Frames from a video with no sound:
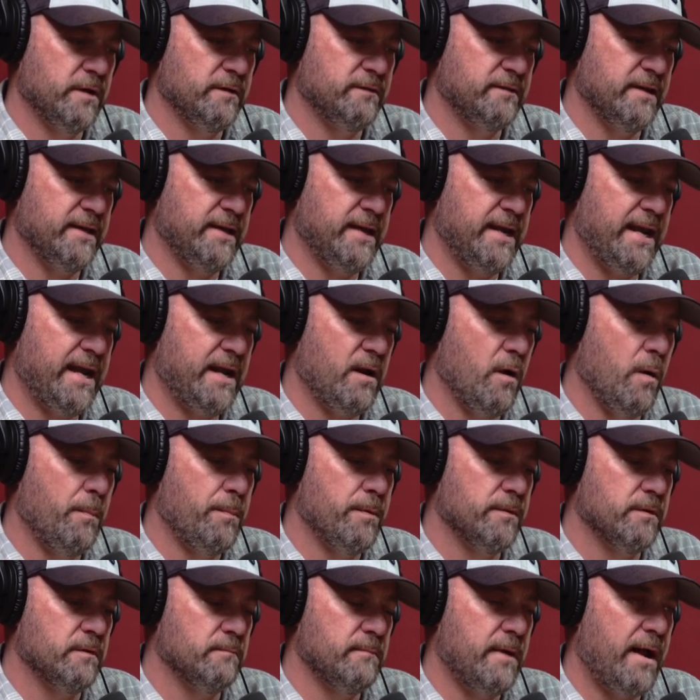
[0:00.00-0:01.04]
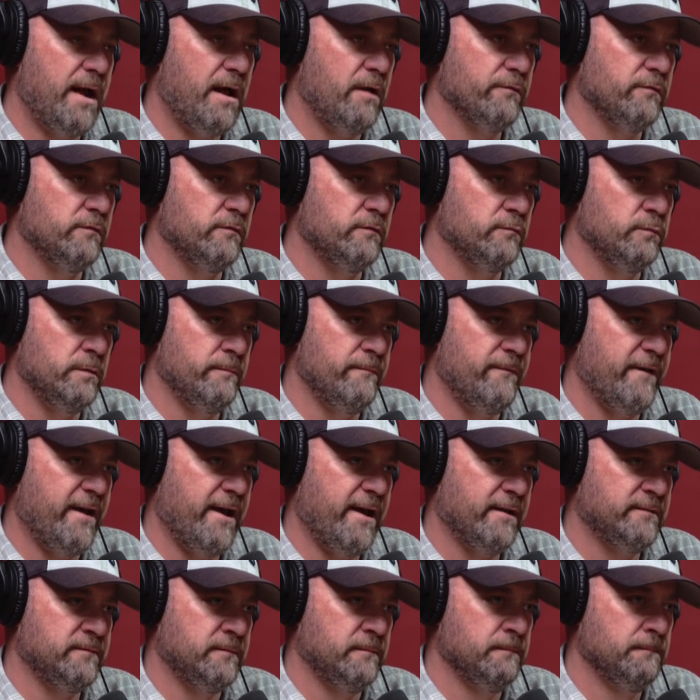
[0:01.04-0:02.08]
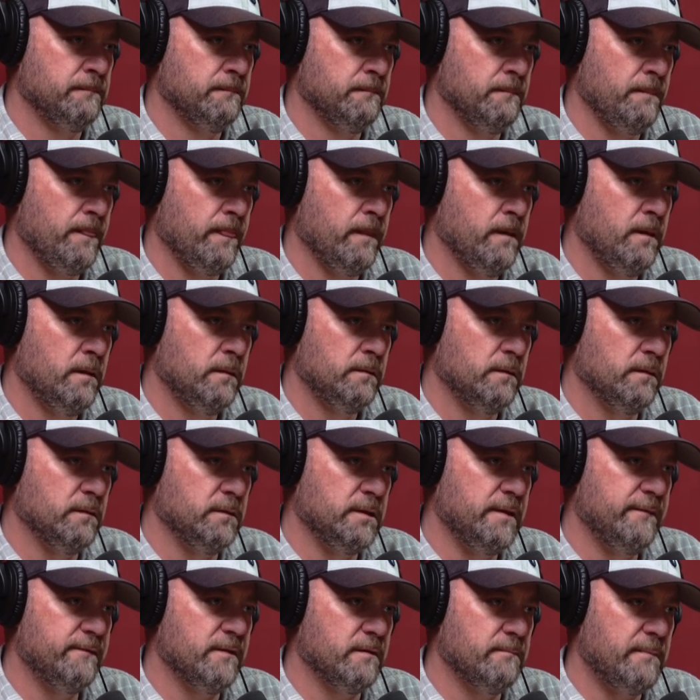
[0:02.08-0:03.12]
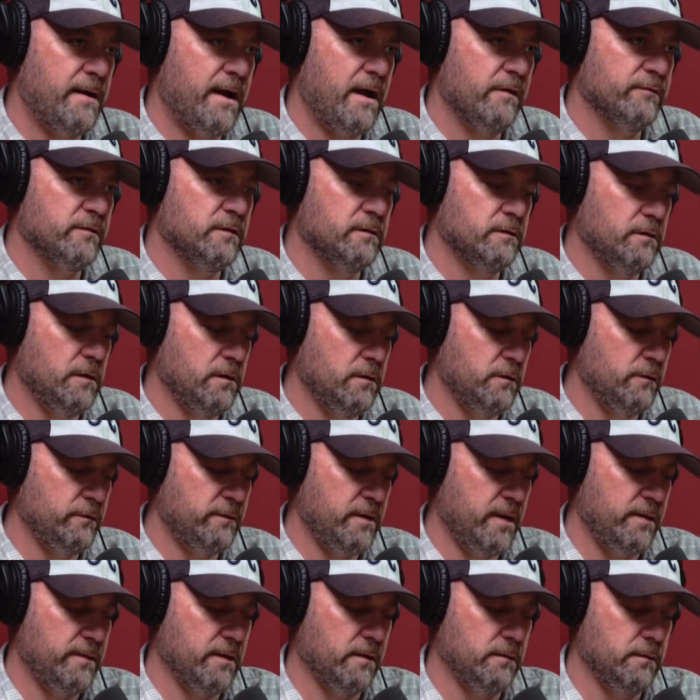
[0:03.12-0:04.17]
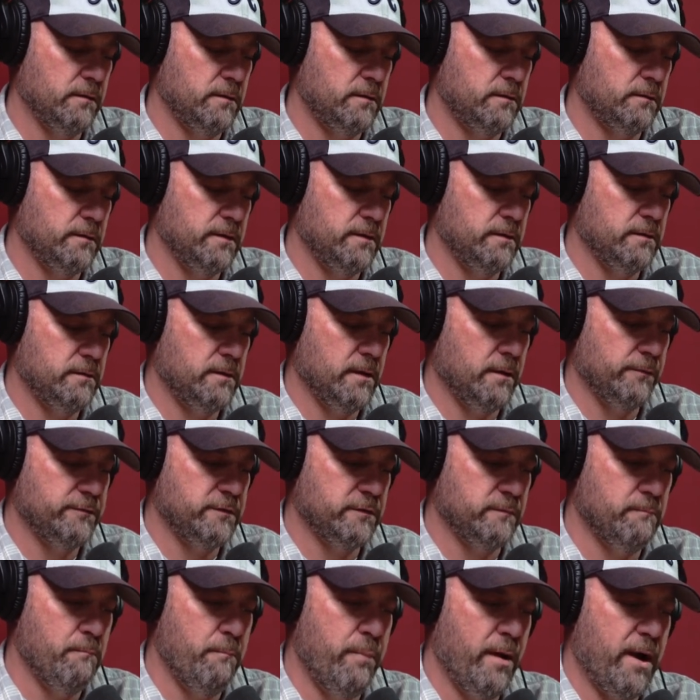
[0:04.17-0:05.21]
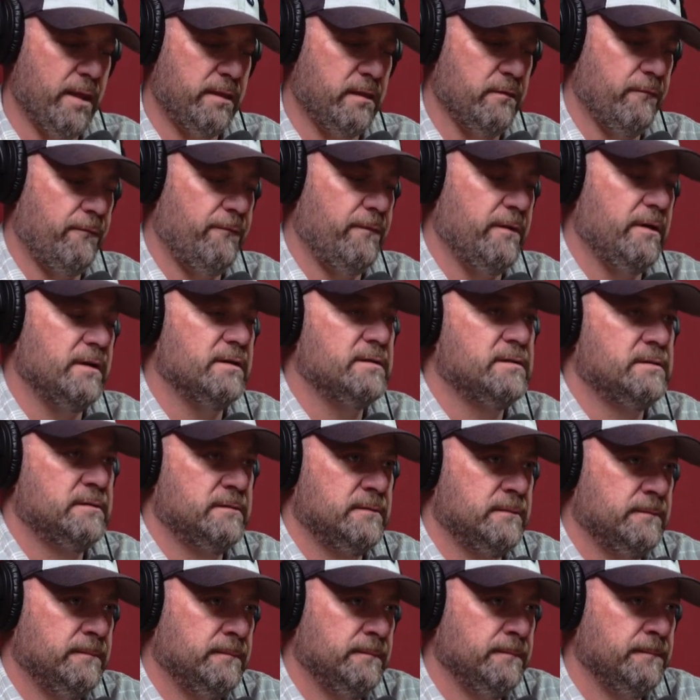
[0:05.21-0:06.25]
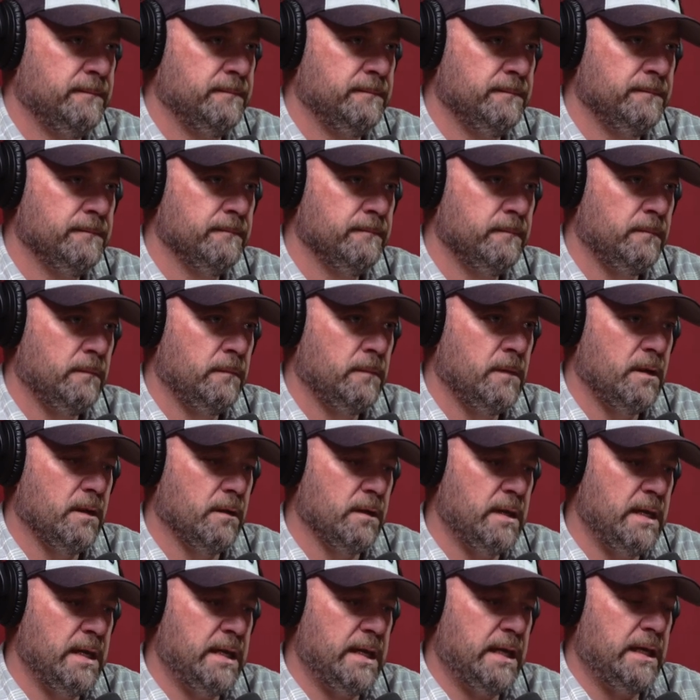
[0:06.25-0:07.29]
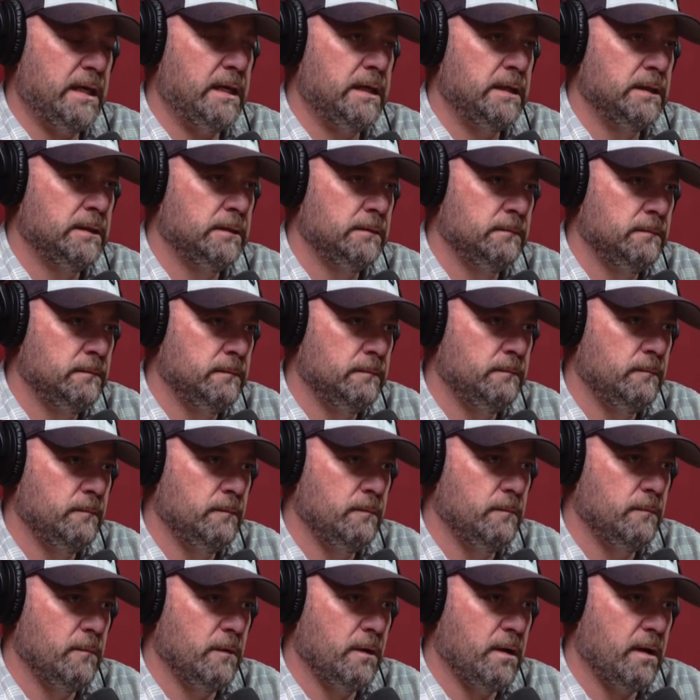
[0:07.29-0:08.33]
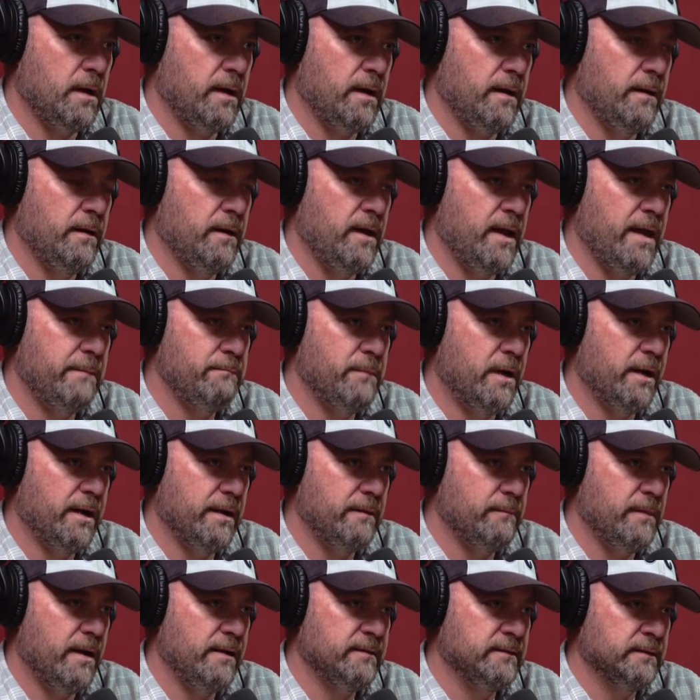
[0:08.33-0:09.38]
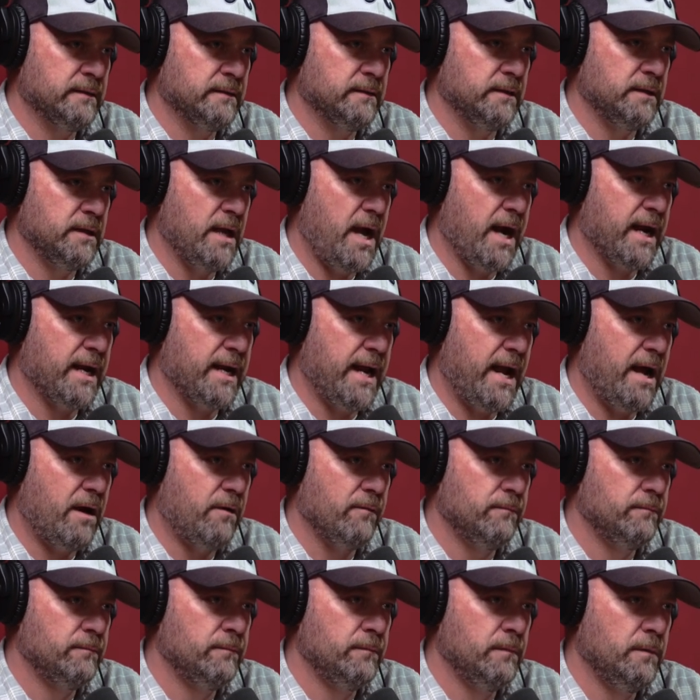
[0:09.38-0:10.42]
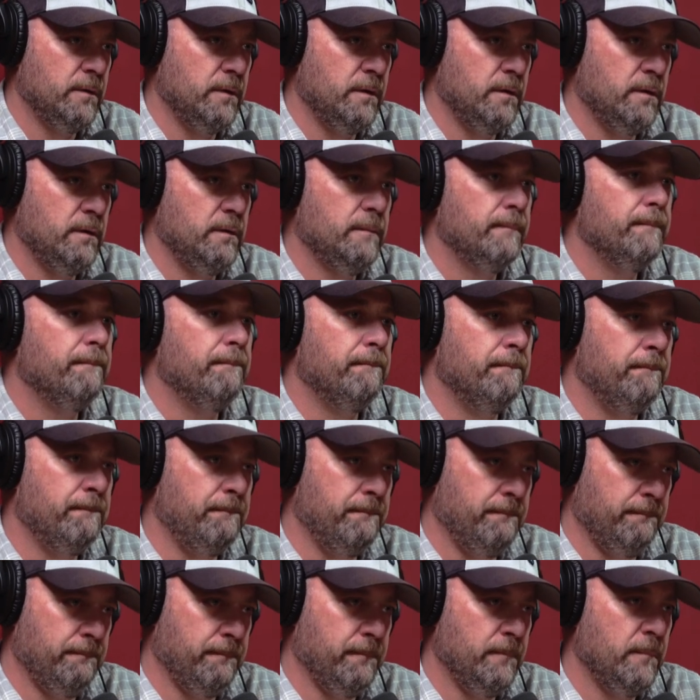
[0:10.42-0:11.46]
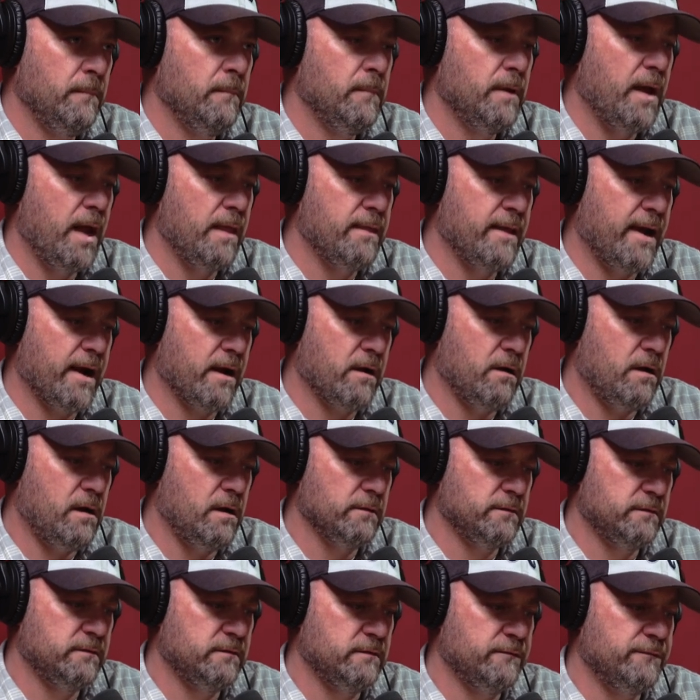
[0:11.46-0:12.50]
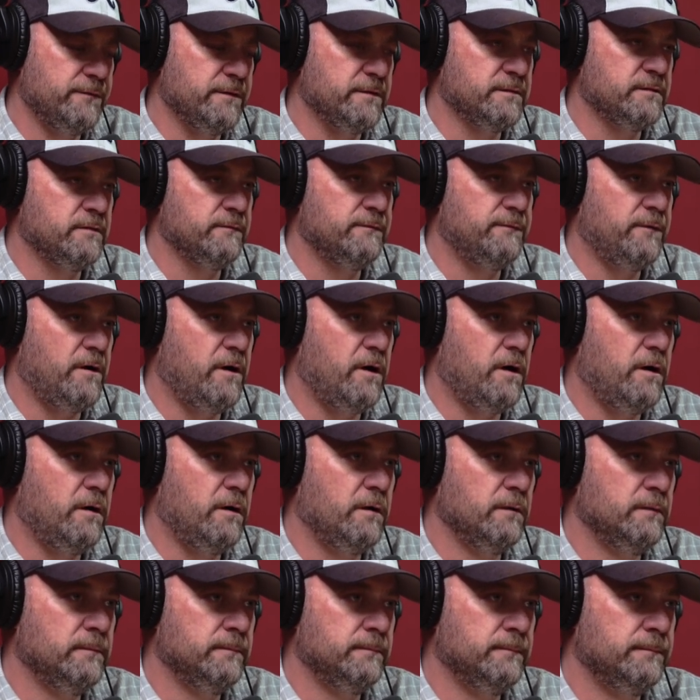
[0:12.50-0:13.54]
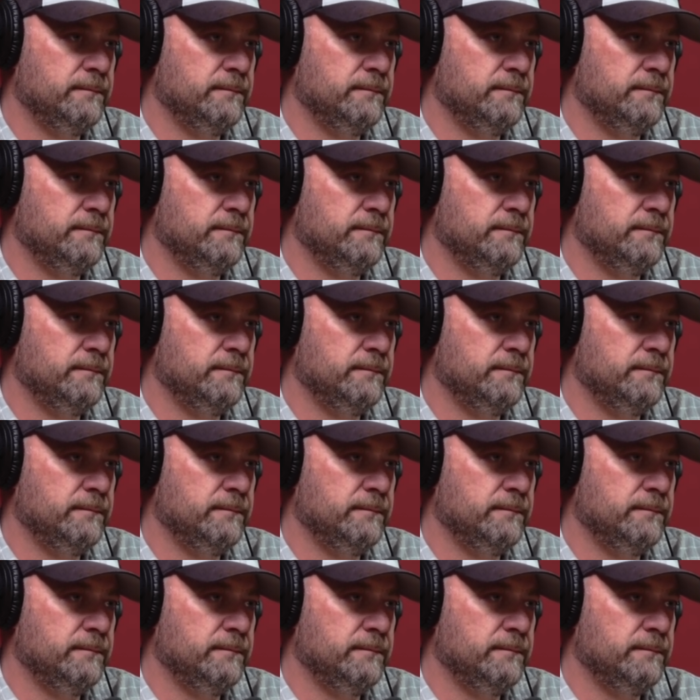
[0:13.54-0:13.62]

because they can't open their mouths and swim fast, they'll leave their mouths closed and they'll literally, they'll just butt the fish. They'll hit it. Okay. Okay. Headbutt it, basically. Knock it out. Stun it. Mm-hmm. And that causes the fish to fall.